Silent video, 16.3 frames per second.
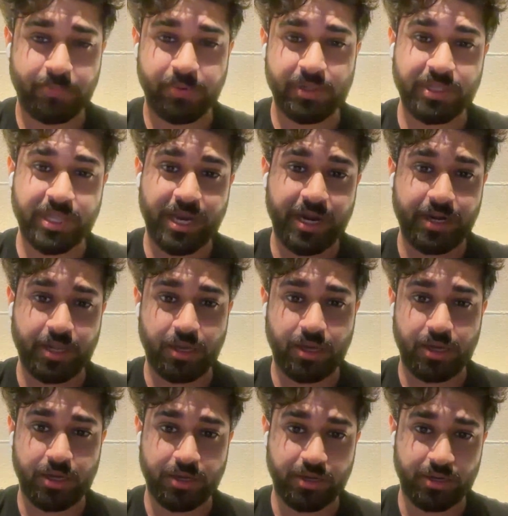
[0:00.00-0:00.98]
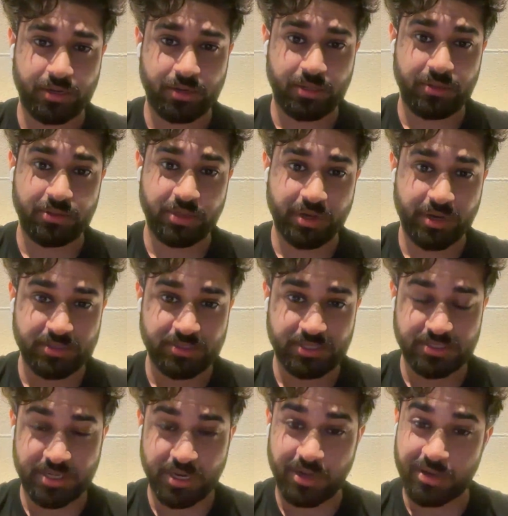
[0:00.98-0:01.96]
people that are in
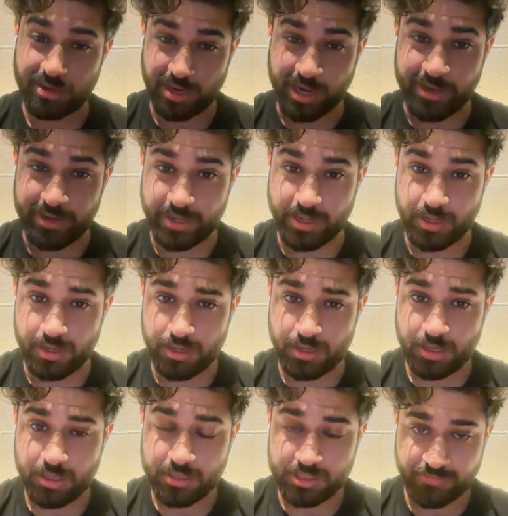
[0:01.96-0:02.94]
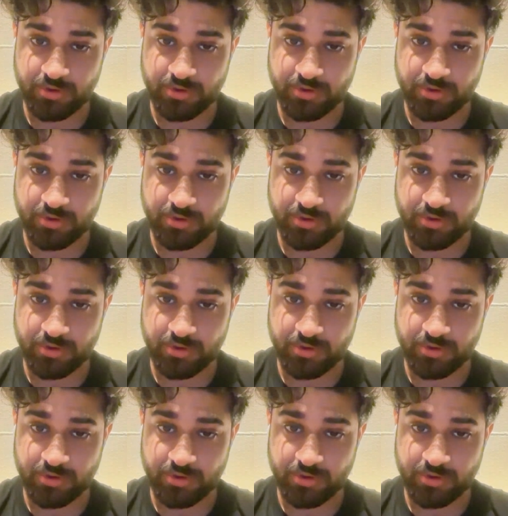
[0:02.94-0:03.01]
their existing clientele.